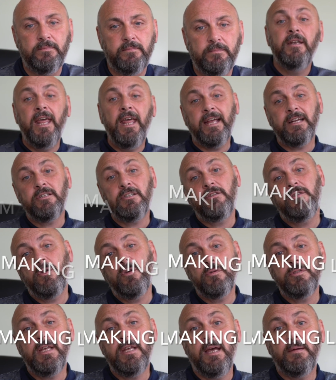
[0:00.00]
Next,
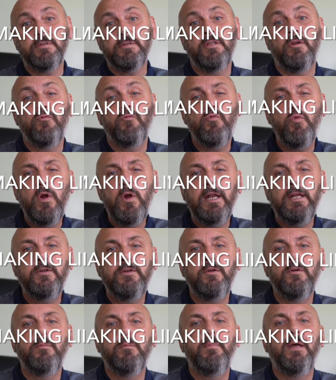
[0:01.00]
those apps that really
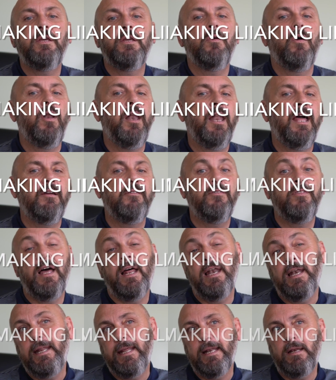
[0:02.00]
do make your life
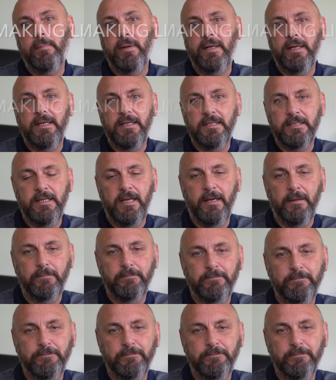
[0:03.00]
that little bit easier.